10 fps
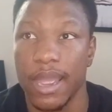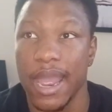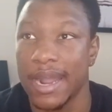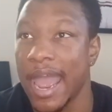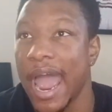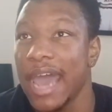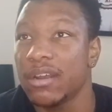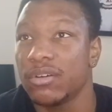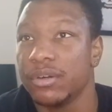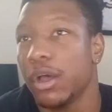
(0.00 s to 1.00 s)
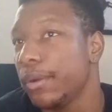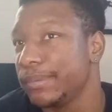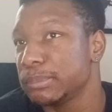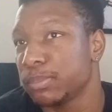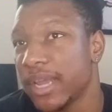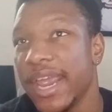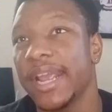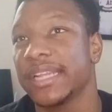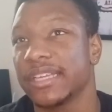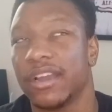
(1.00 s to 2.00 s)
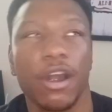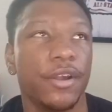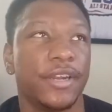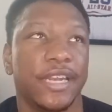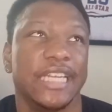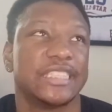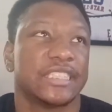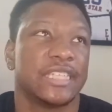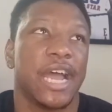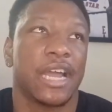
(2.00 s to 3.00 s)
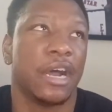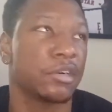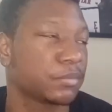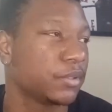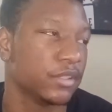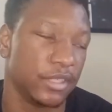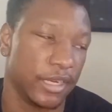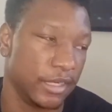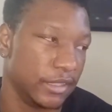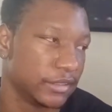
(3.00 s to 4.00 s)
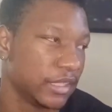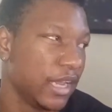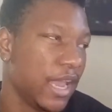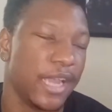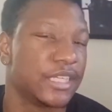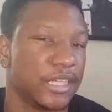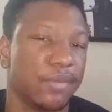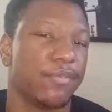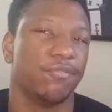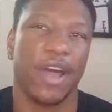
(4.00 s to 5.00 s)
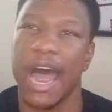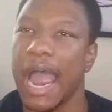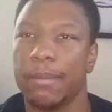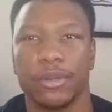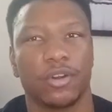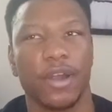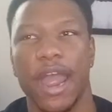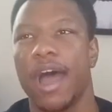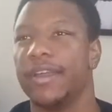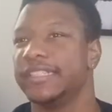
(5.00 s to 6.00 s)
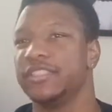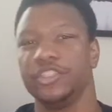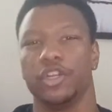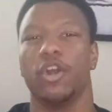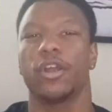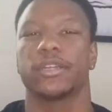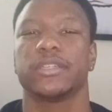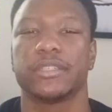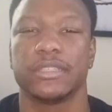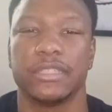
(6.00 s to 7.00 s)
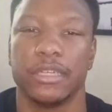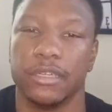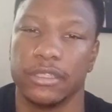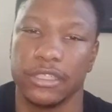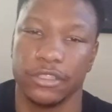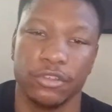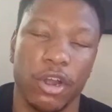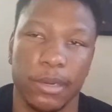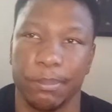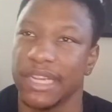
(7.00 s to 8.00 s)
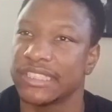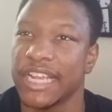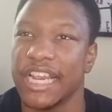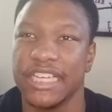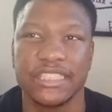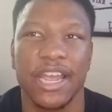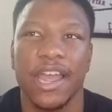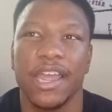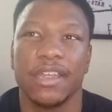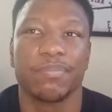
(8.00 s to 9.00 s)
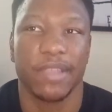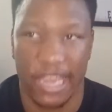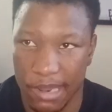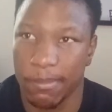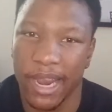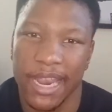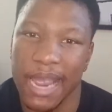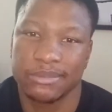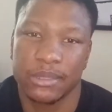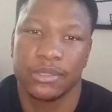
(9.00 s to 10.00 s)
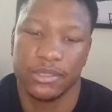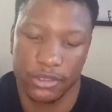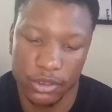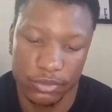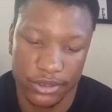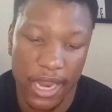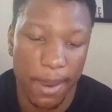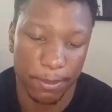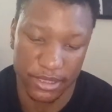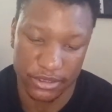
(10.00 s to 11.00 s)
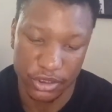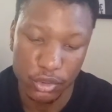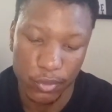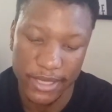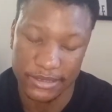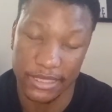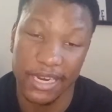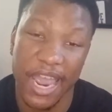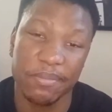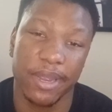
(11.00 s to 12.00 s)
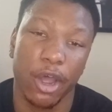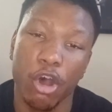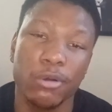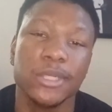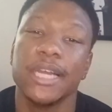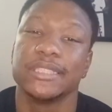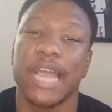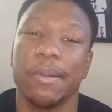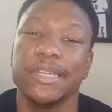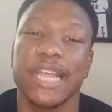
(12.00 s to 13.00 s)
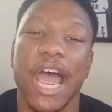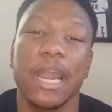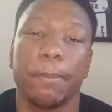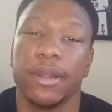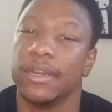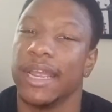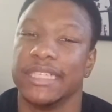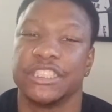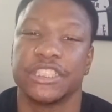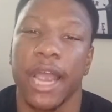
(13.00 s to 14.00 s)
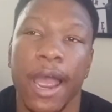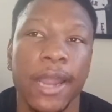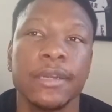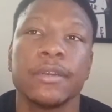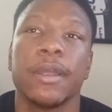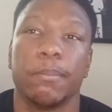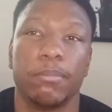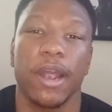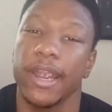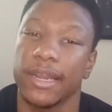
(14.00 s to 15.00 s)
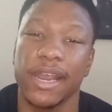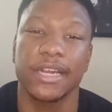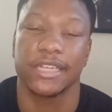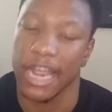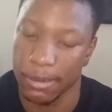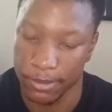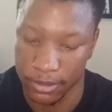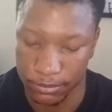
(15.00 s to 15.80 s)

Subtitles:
Now, I don't know if it's playing at the Garden and he's just not comfortable, and it's a different vibe. The crowd is New York. You're on the big stage. It might have something to do with that, but the 2 wins that they have at home, Tyrese Halliburton has shined bright like a diamond.